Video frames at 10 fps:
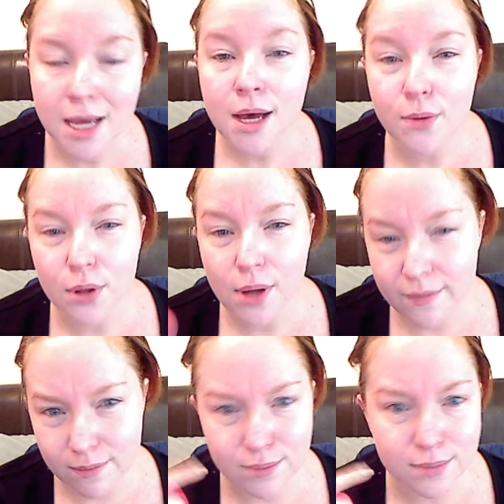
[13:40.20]
Well,
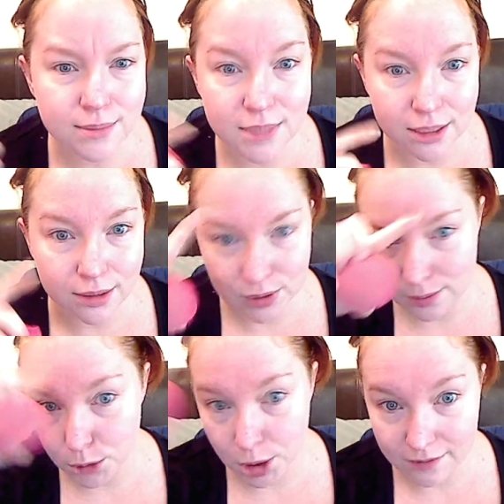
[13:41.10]
I'm dealing with
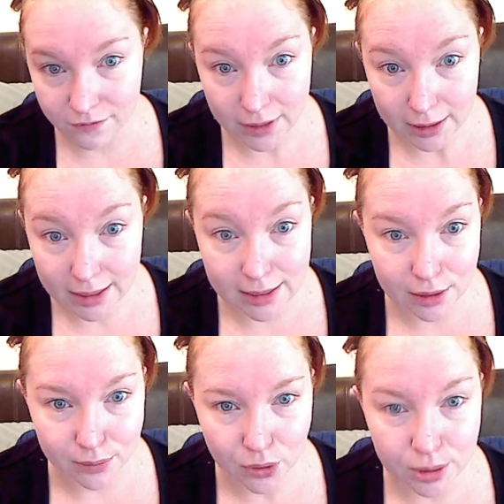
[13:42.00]
some dry and flakies at
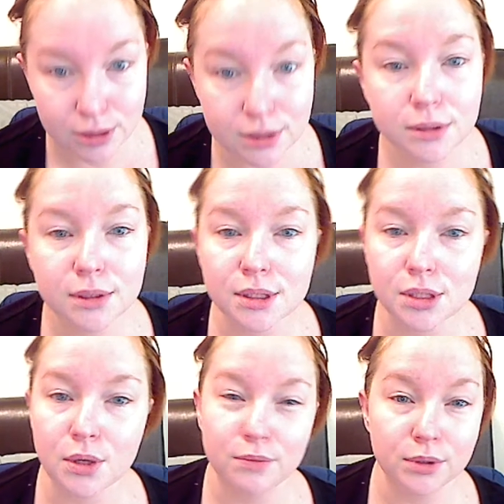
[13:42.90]
the moment, so
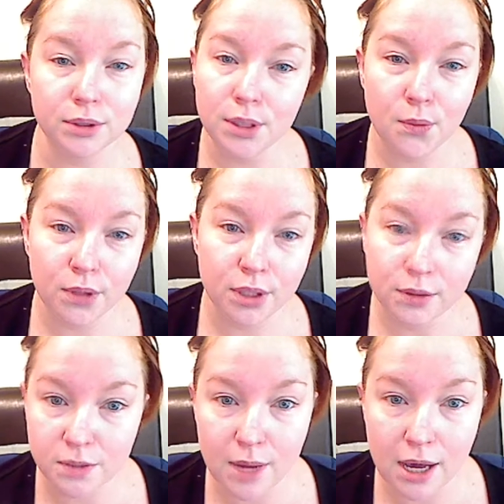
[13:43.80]
I really don't want to
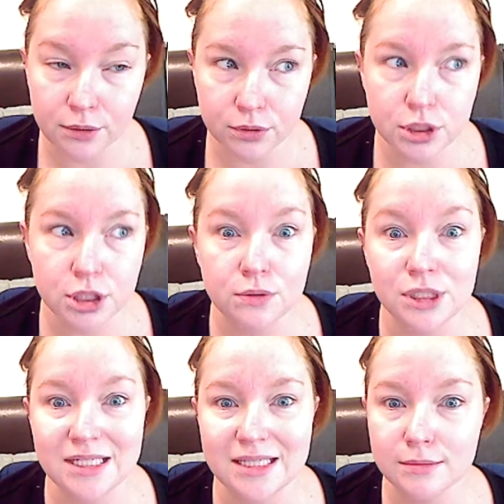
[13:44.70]
use a powder to just